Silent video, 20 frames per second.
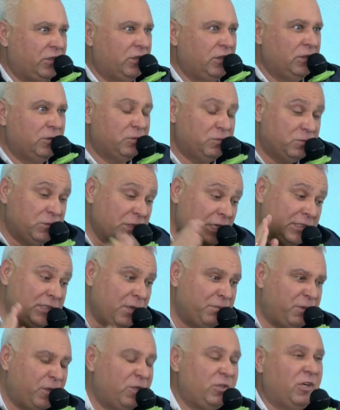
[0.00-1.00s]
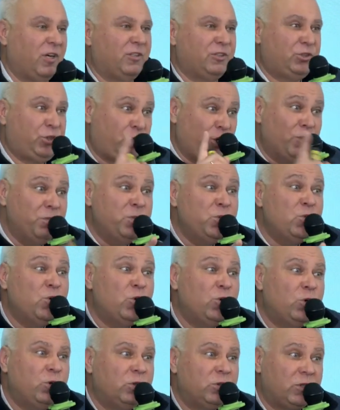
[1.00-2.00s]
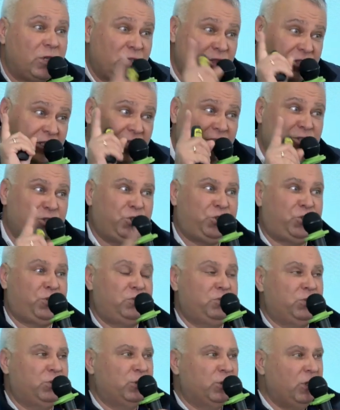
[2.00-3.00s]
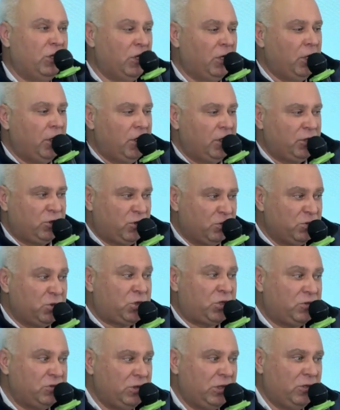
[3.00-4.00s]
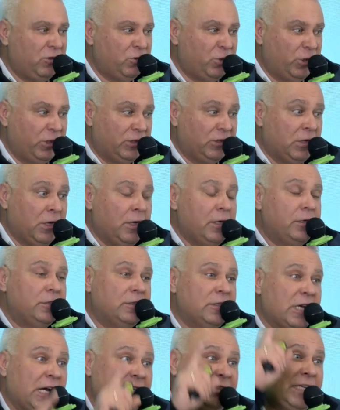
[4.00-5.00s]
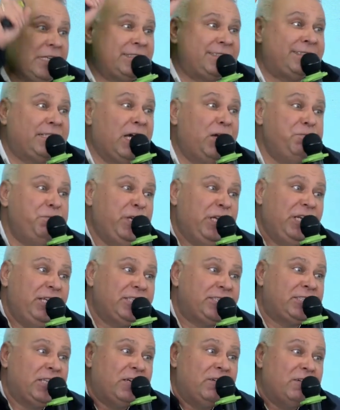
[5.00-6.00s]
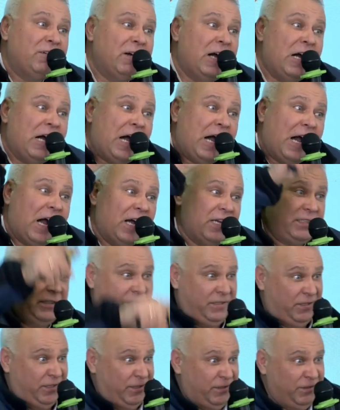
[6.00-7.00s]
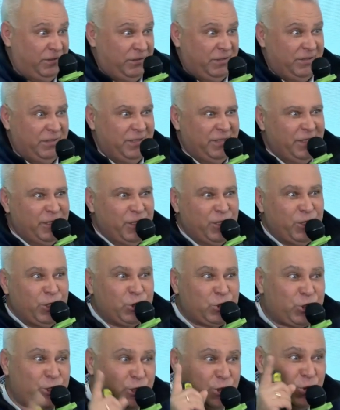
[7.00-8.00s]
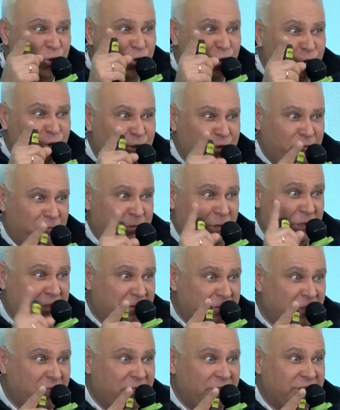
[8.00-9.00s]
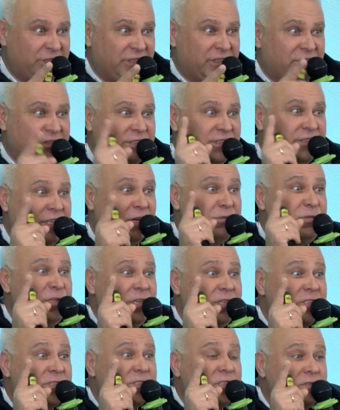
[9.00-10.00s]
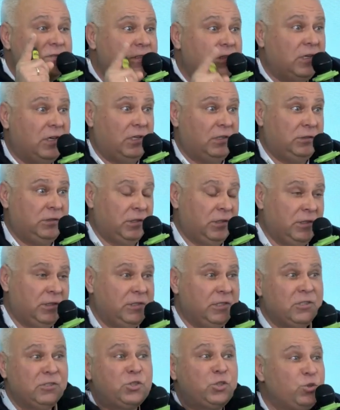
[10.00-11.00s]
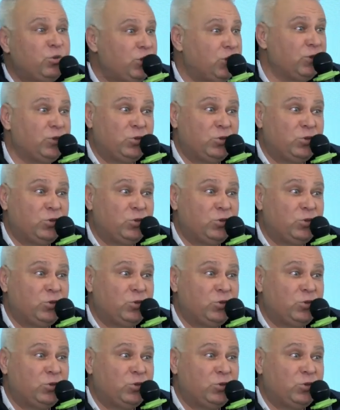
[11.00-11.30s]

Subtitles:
So it was like a psychotherapy. She says, I need IV. I'll tell you why. Because she says, to stabilize. To stabilize the hearing. Yes, stabilize.